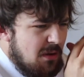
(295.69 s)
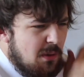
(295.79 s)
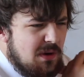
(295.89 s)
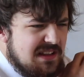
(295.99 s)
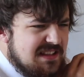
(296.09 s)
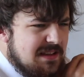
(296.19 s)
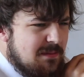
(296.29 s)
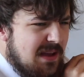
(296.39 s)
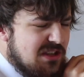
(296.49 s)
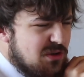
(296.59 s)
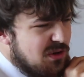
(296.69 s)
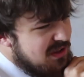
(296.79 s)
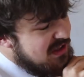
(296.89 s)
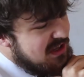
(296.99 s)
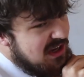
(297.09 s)
I wanted to make sure
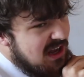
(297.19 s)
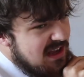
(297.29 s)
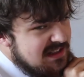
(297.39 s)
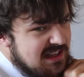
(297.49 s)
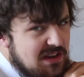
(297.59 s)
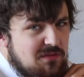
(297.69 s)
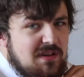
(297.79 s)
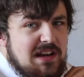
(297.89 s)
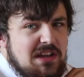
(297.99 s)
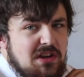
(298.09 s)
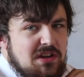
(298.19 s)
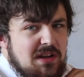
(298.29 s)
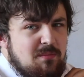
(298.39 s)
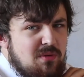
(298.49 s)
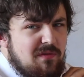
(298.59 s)
that the clients had a really
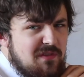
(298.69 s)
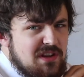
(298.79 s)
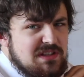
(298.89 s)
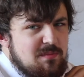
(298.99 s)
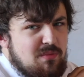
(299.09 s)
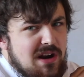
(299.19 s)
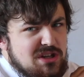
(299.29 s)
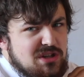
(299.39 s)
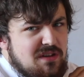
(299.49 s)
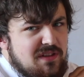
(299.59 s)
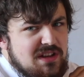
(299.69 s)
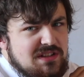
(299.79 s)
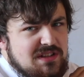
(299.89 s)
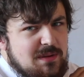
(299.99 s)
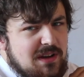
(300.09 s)
good first impression of
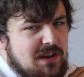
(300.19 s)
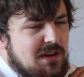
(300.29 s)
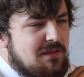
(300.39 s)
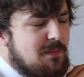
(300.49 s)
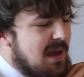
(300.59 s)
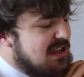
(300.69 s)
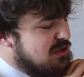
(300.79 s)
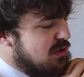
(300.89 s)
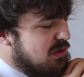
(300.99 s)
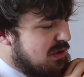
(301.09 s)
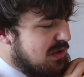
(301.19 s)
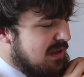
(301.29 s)
us, to kind of make sure